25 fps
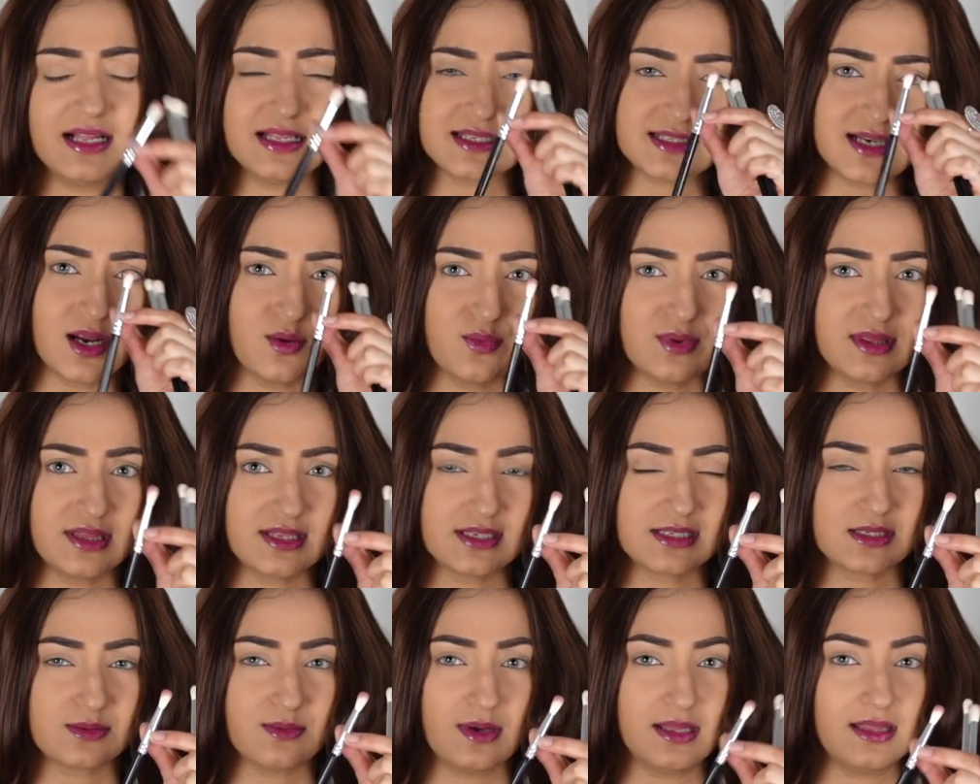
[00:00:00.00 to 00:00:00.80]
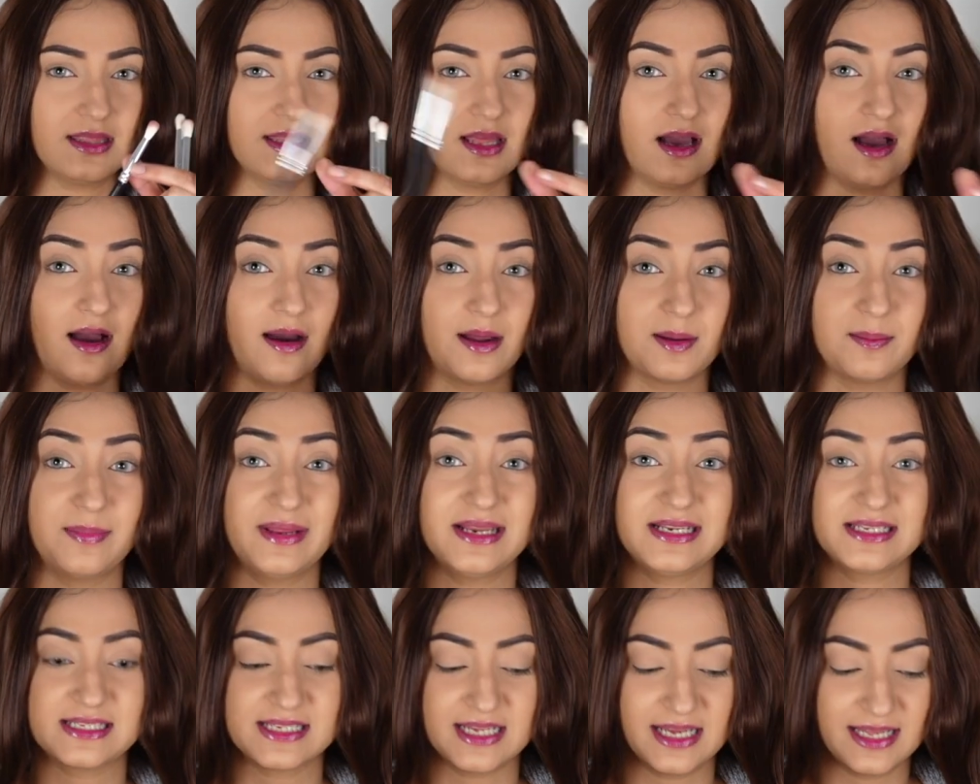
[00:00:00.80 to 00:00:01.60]
I'll start with this one, the R
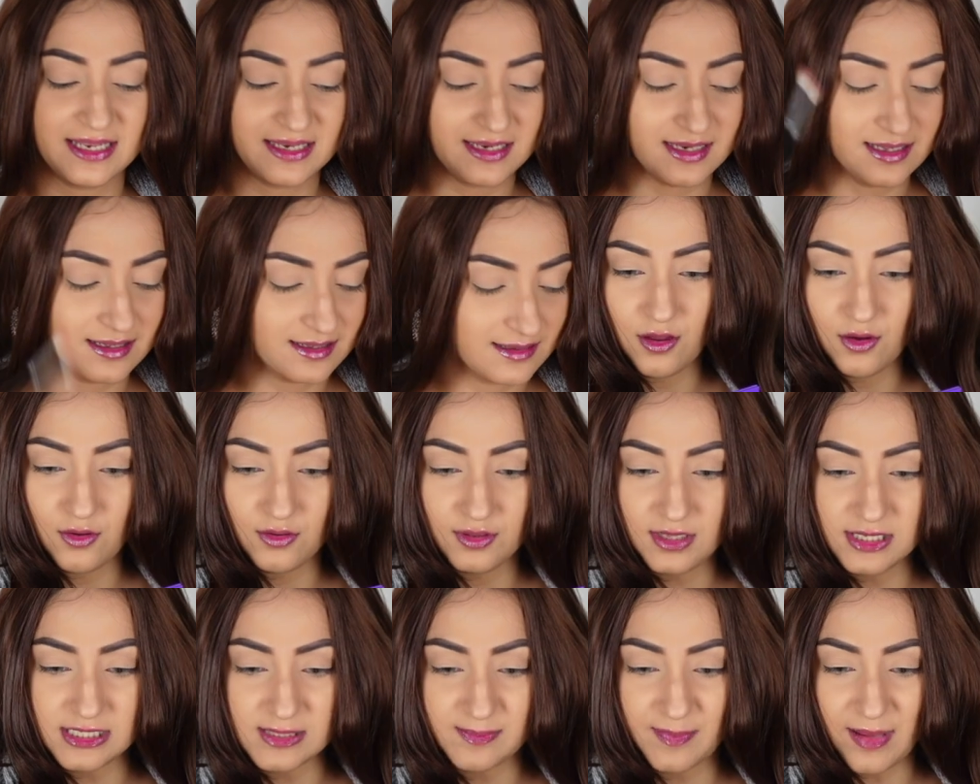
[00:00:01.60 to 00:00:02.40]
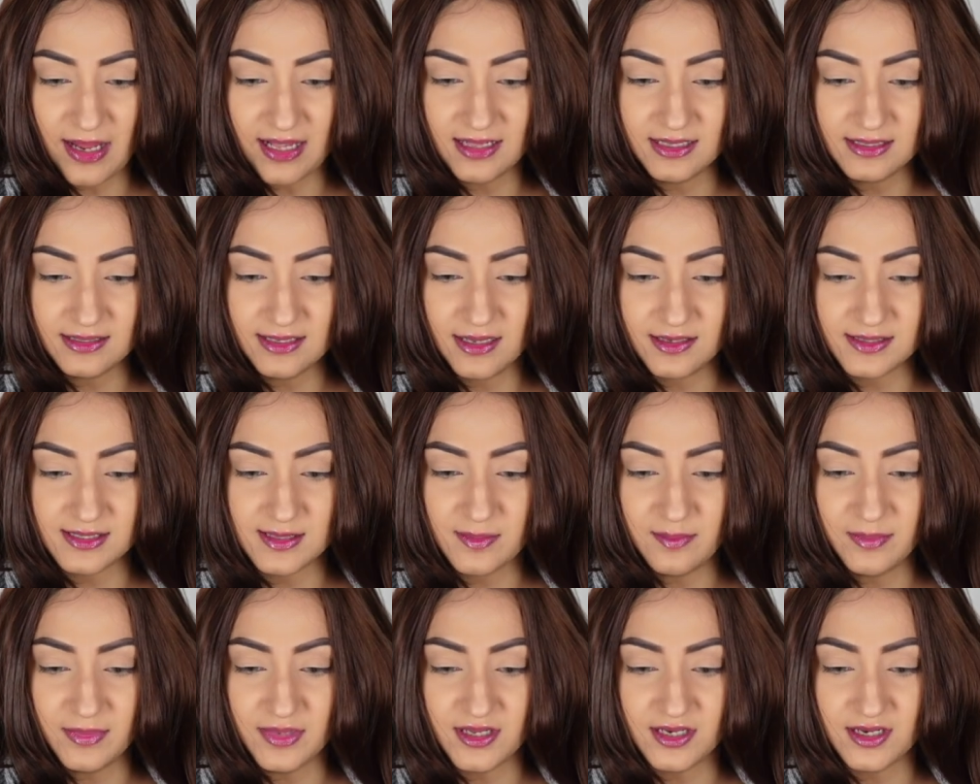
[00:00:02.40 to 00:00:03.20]
B ten. Oh, this palette has
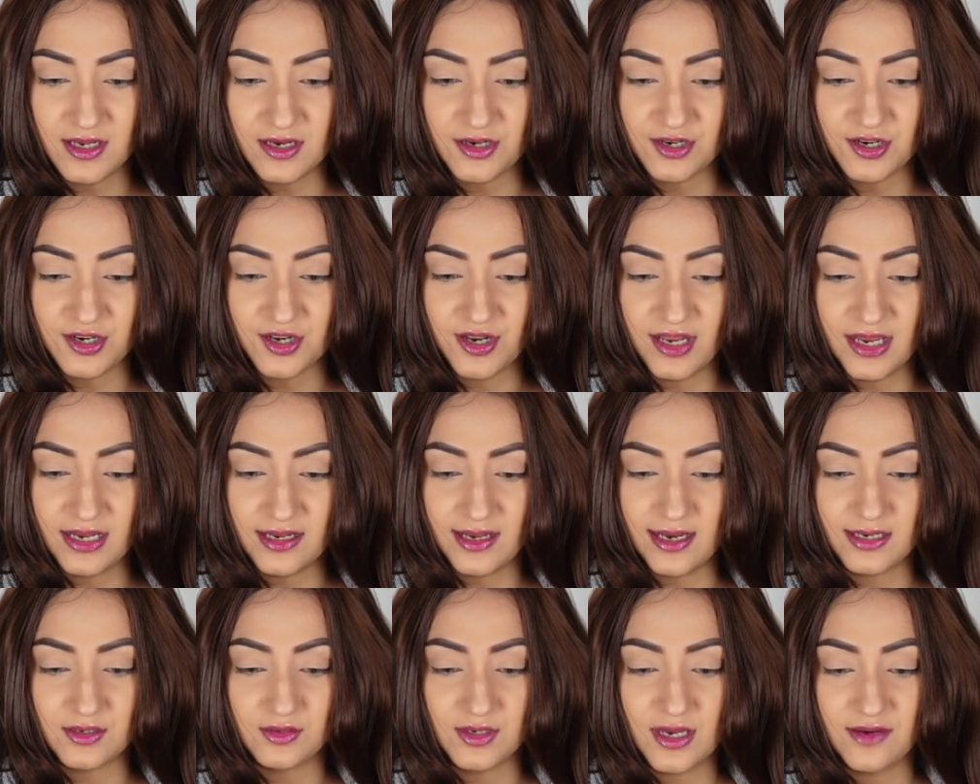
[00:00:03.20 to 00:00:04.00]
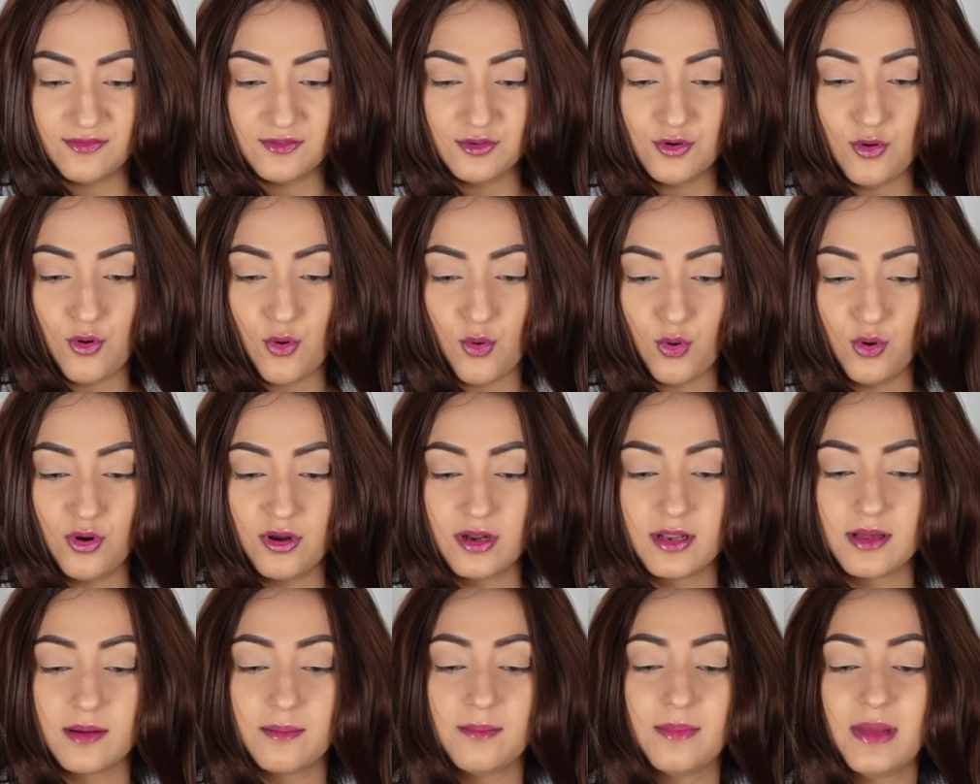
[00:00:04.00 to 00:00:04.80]
a mirror. Great, I don't have to
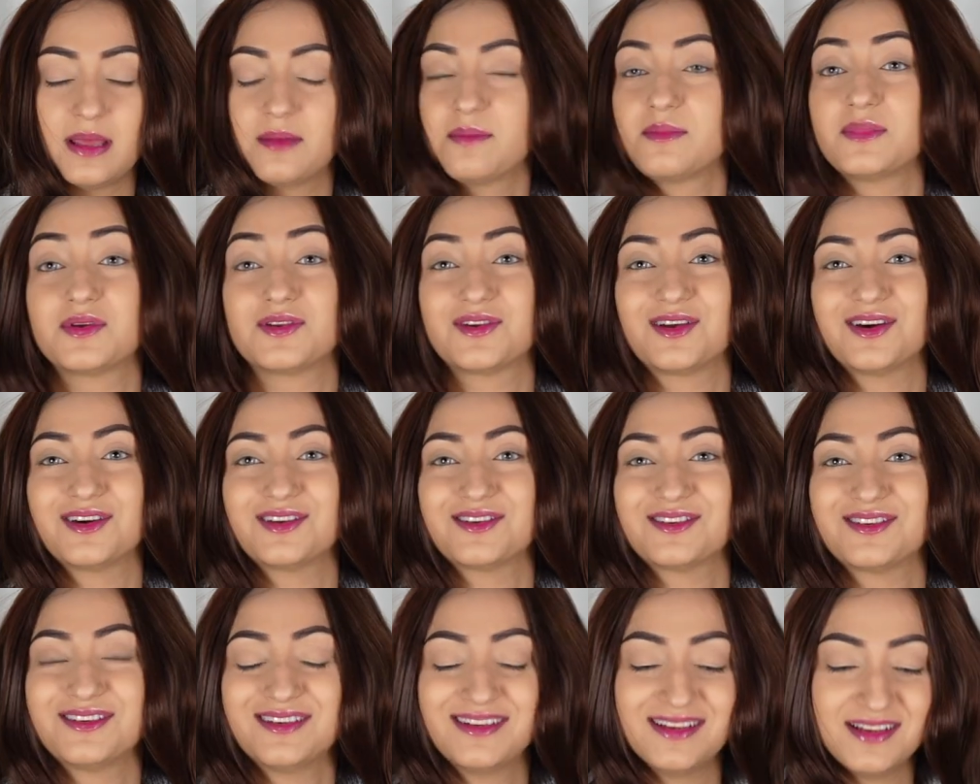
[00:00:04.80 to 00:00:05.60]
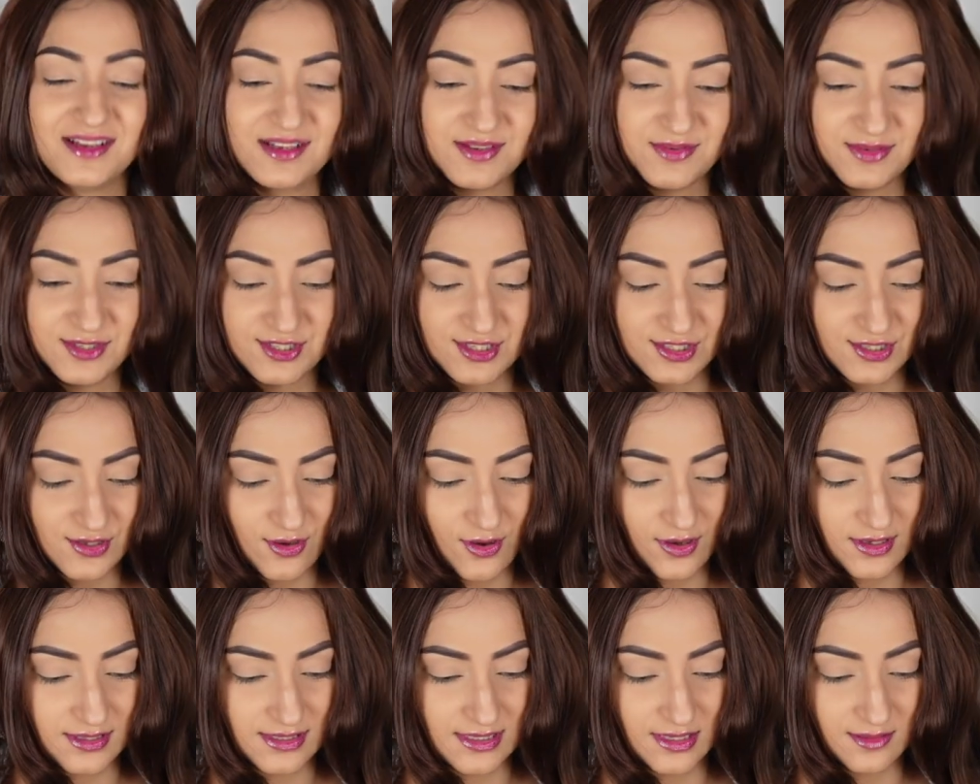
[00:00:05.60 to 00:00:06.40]
hold my mirror, which is
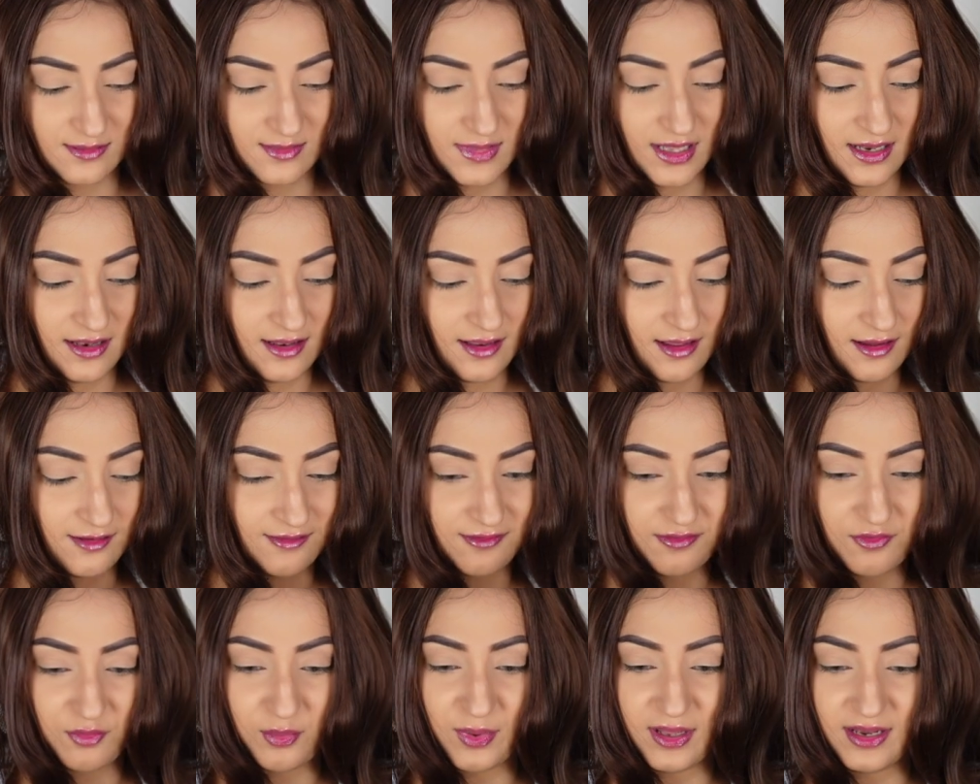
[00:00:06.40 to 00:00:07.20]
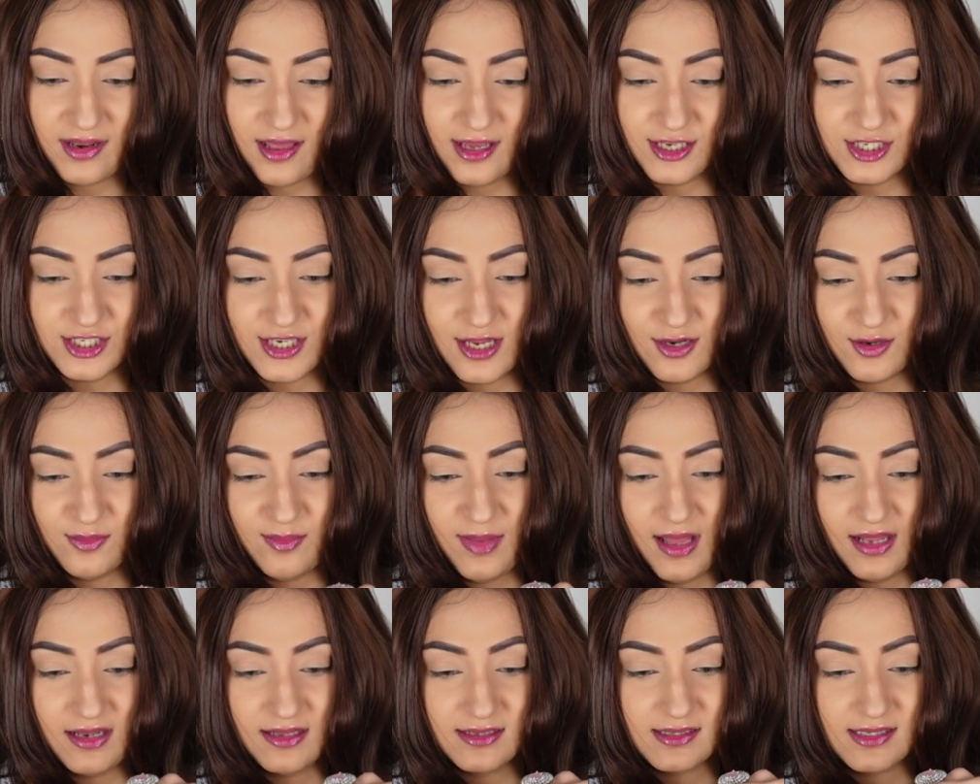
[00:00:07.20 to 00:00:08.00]
awesome. I love when eyeshadow
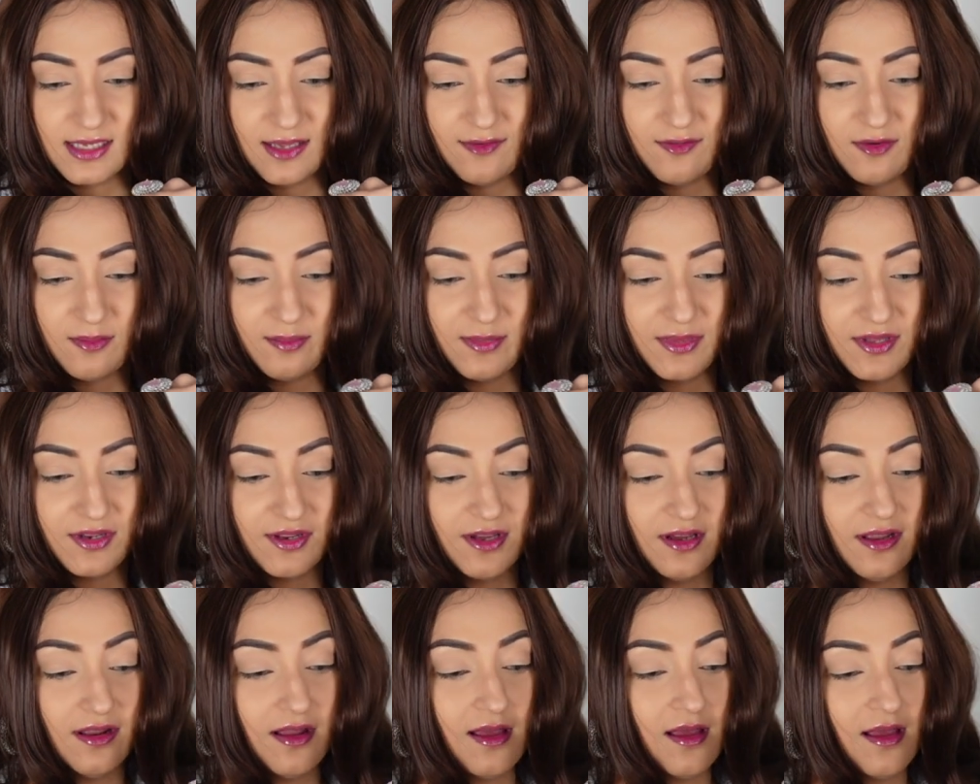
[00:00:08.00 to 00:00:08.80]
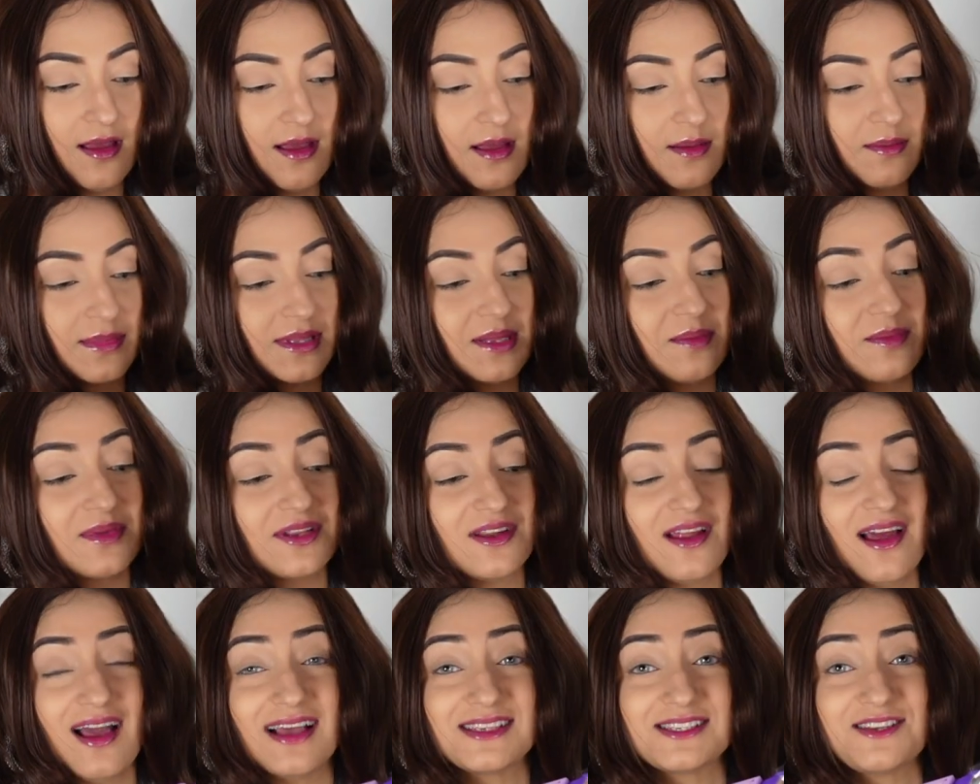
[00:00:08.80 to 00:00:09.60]
palettes have a mirror. The
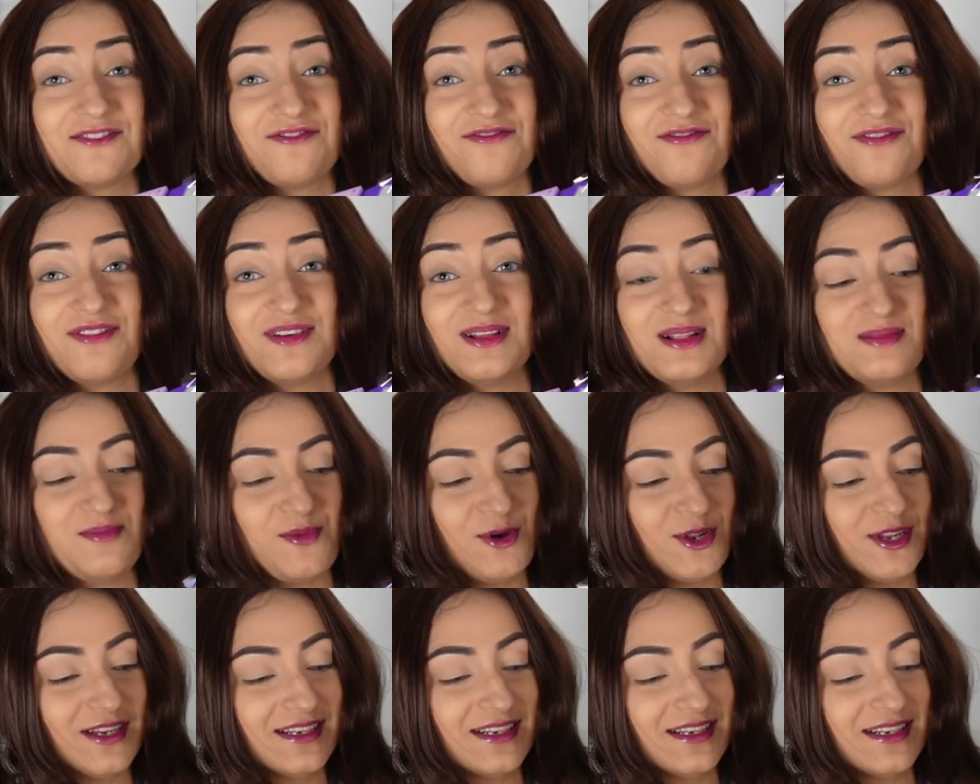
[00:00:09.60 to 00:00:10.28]
mirror has a film on